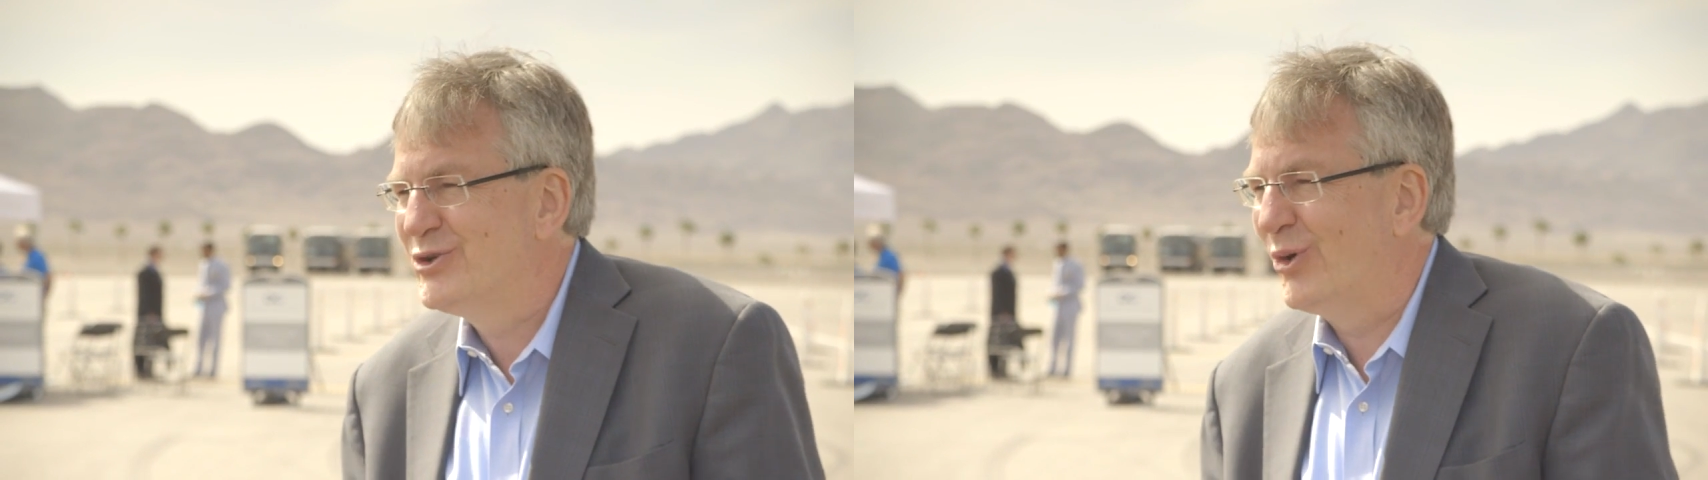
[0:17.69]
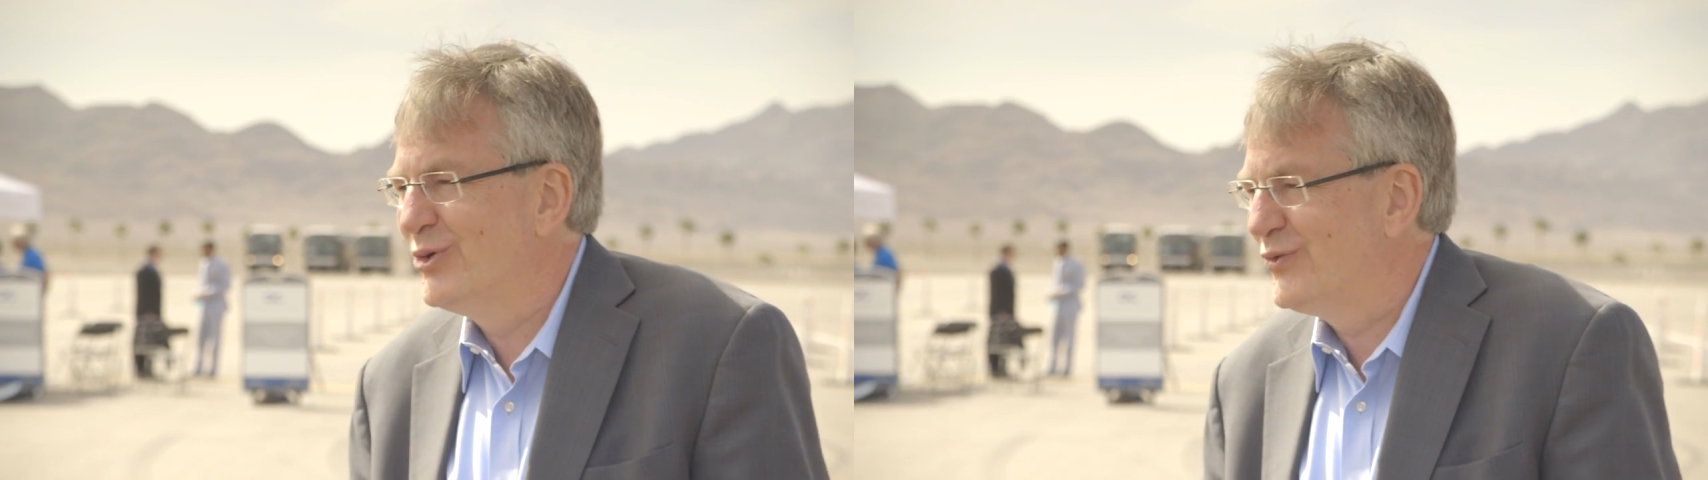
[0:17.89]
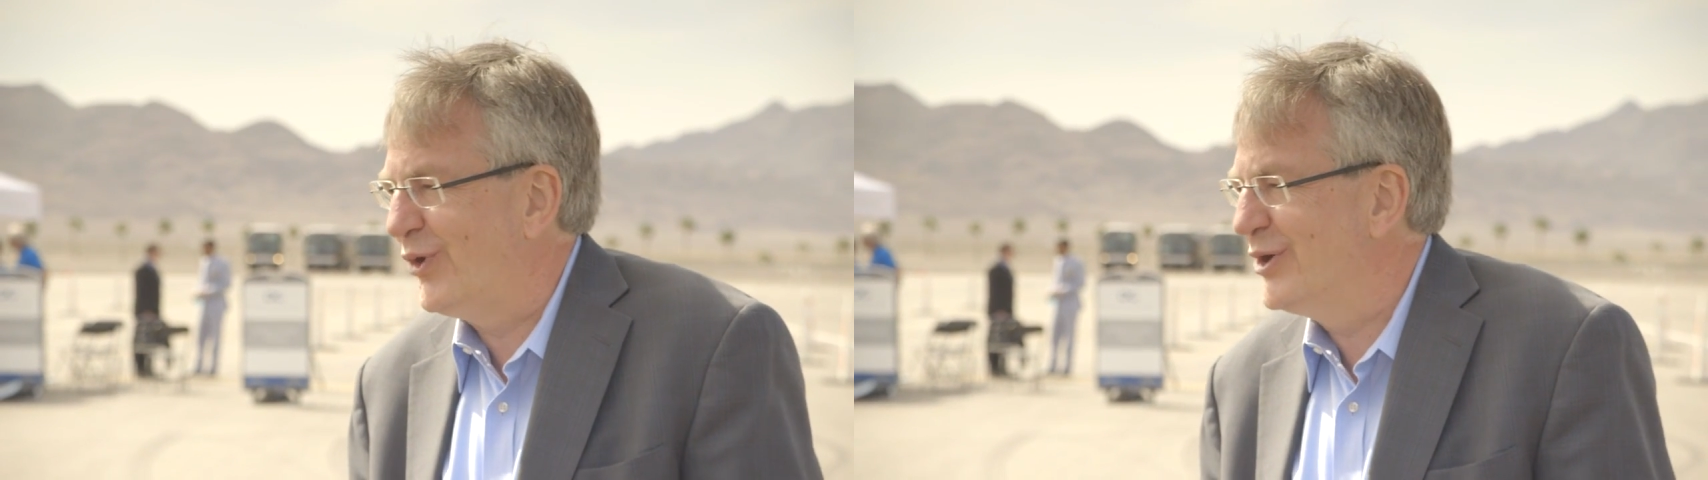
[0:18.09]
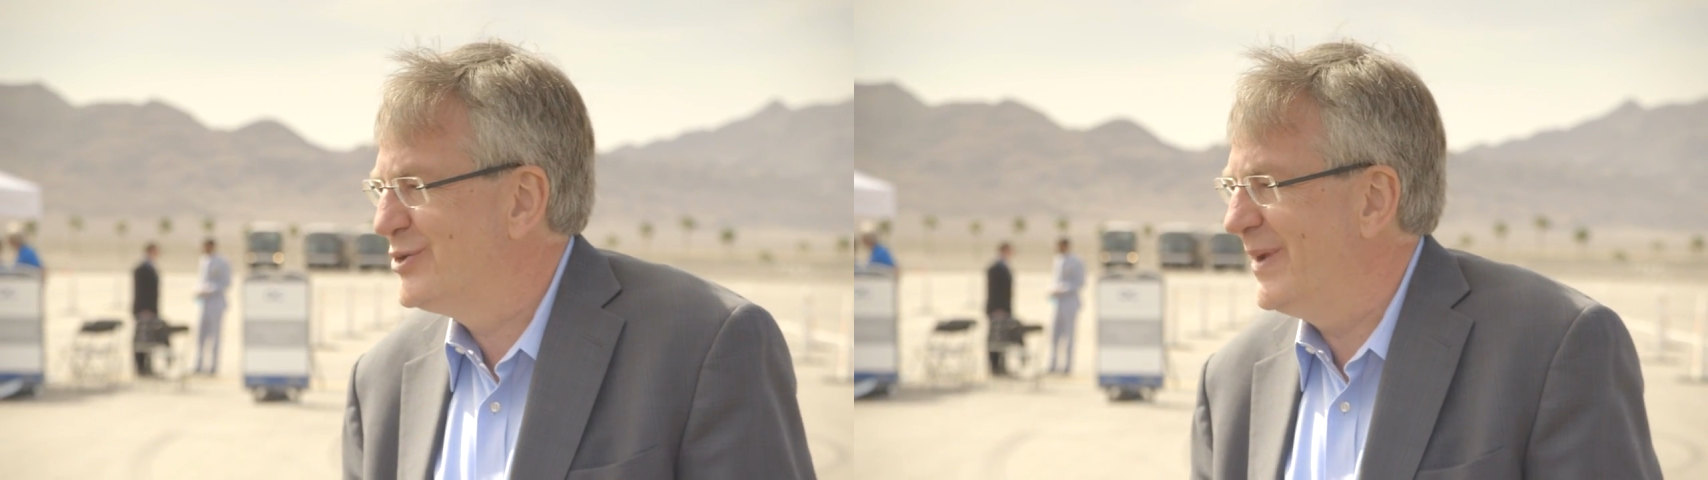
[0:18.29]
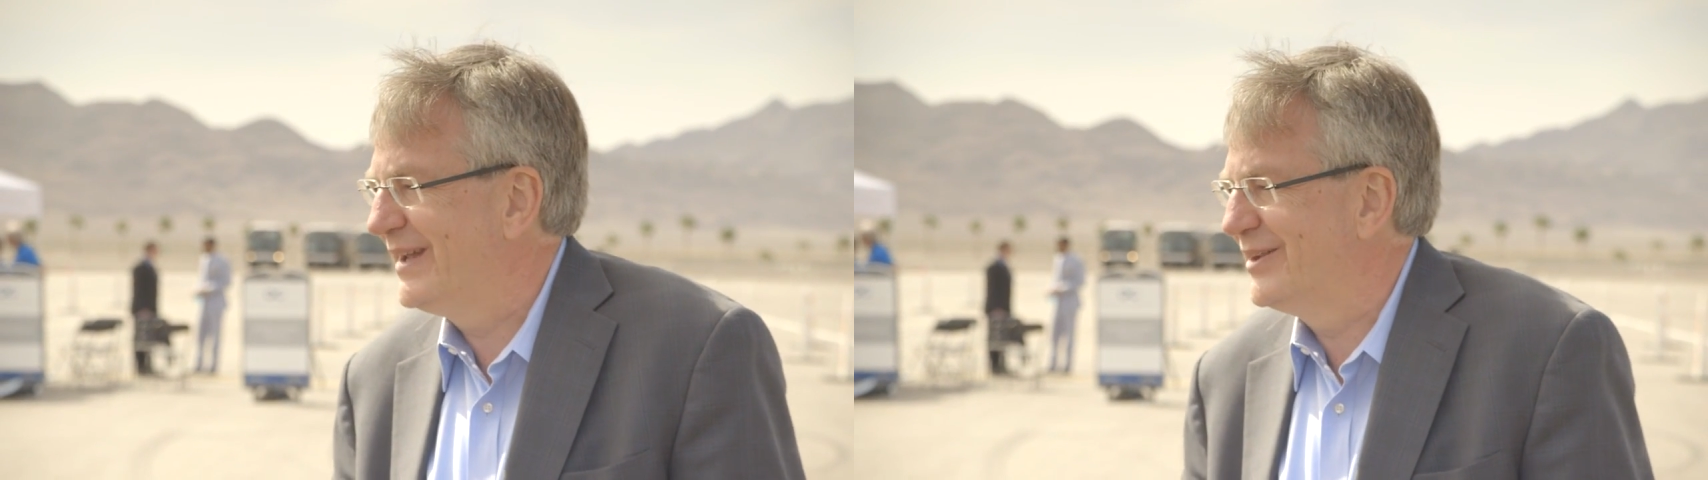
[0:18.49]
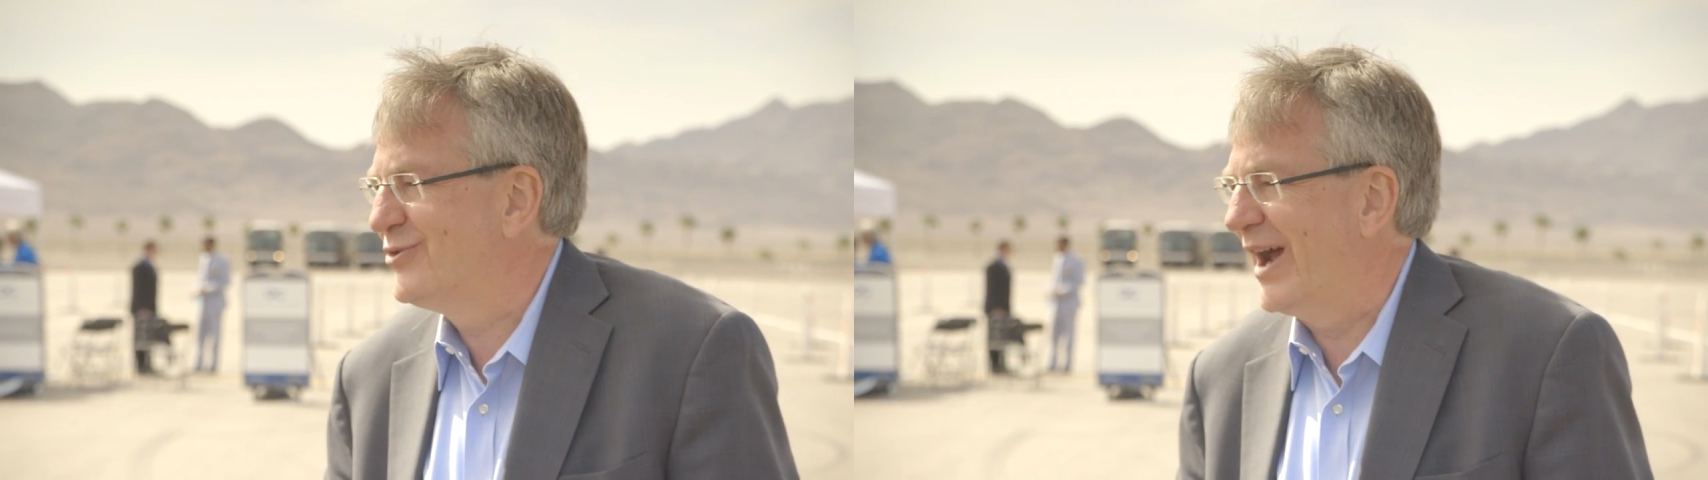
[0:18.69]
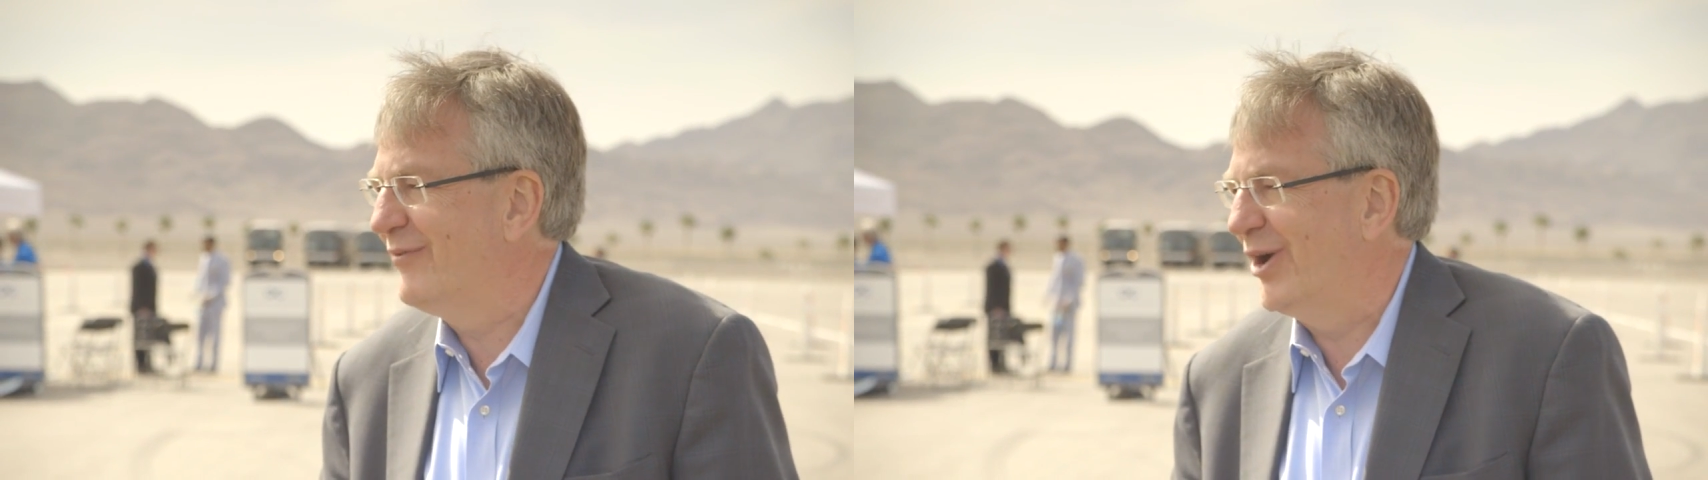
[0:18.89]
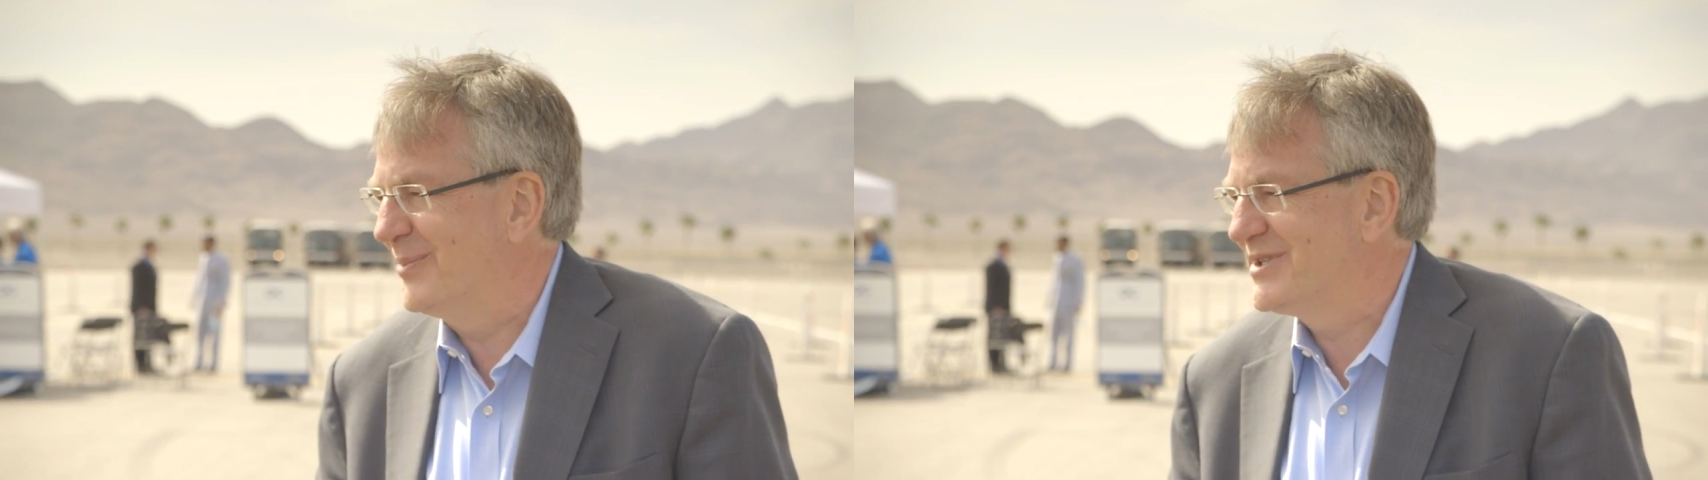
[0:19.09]
don't want to make the
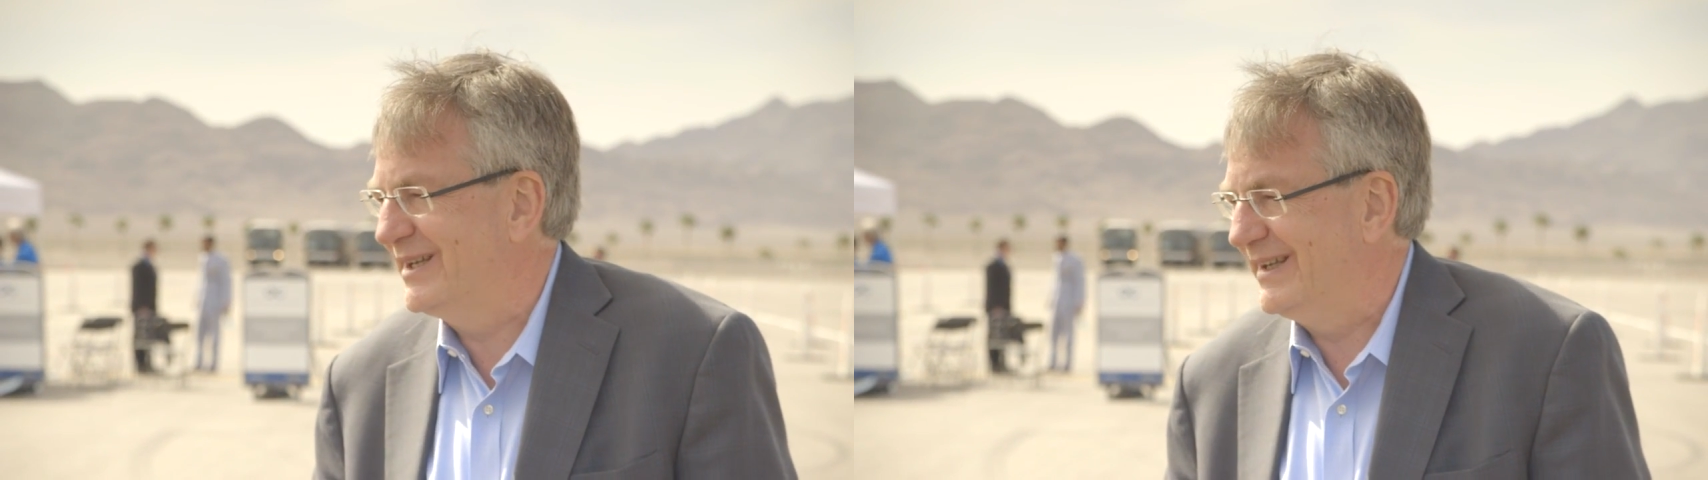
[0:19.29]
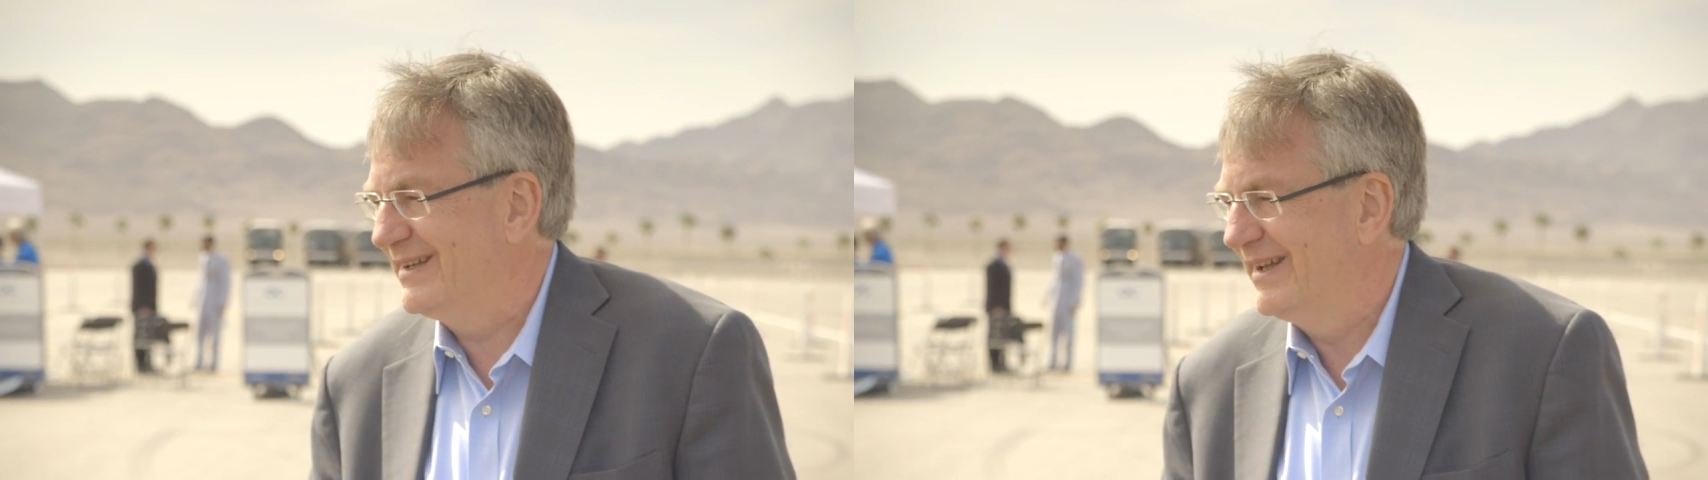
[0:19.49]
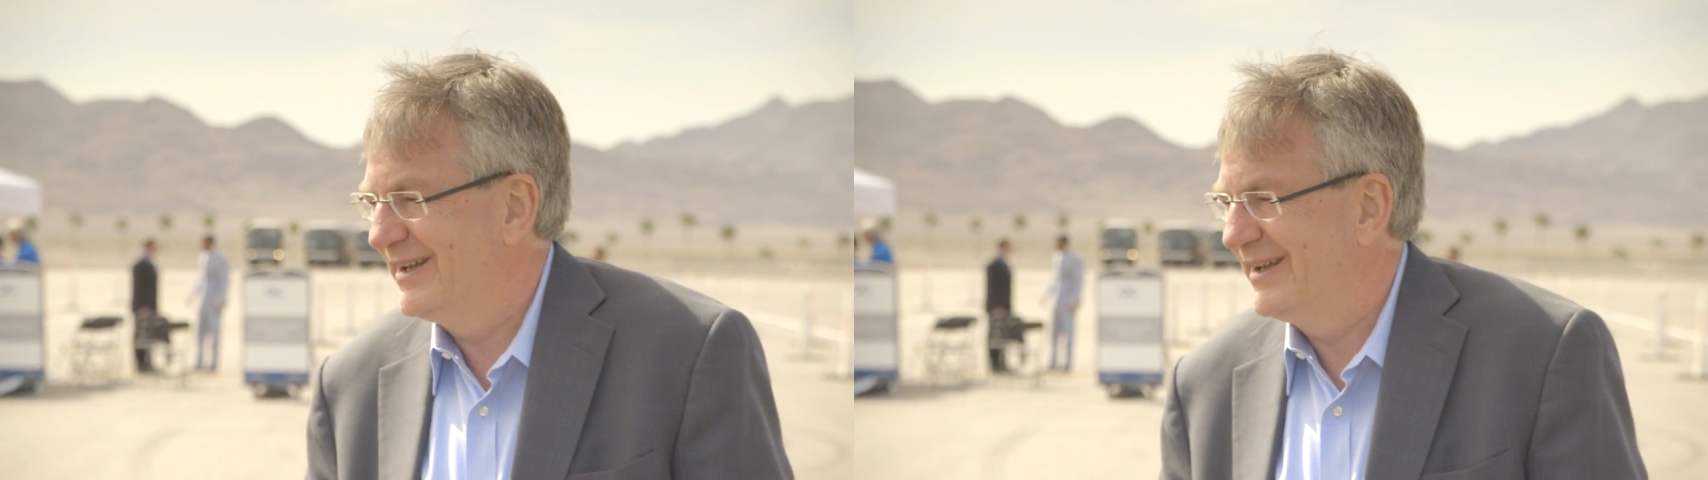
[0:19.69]
driver obsolete.